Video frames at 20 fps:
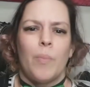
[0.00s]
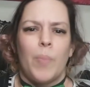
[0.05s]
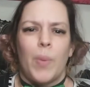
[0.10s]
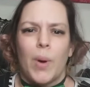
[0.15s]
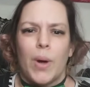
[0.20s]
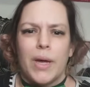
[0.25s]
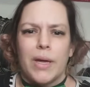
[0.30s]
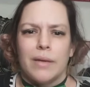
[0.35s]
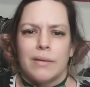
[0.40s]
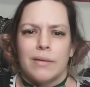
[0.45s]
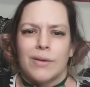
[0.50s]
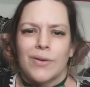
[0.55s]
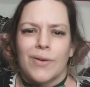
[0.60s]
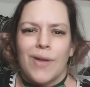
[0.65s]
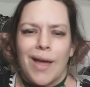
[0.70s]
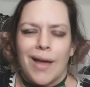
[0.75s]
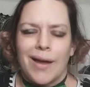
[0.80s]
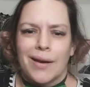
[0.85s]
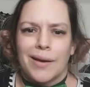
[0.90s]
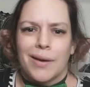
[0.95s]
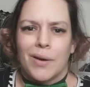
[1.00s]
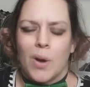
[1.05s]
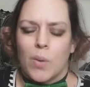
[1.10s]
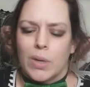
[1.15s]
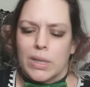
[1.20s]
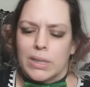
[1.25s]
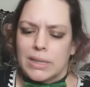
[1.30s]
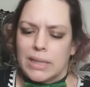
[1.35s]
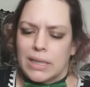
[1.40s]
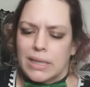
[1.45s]
but you're not going to
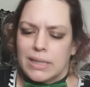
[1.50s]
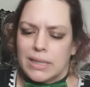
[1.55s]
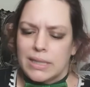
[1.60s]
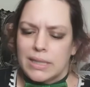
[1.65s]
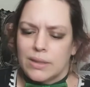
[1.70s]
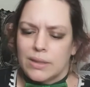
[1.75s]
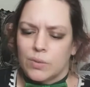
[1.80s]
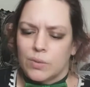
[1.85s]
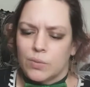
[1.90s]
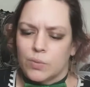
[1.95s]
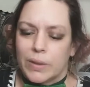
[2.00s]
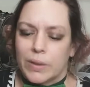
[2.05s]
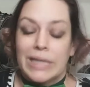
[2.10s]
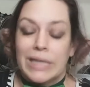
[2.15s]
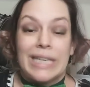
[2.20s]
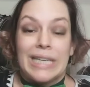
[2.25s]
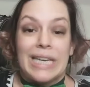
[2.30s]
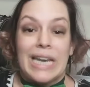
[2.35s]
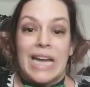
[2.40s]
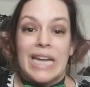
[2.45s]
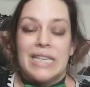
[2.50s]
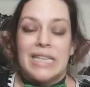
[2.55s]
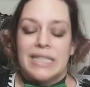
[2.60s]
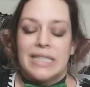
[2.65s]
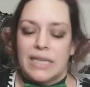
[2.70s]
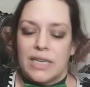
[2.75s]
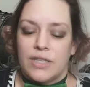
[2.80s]
notice. And it's still really nice.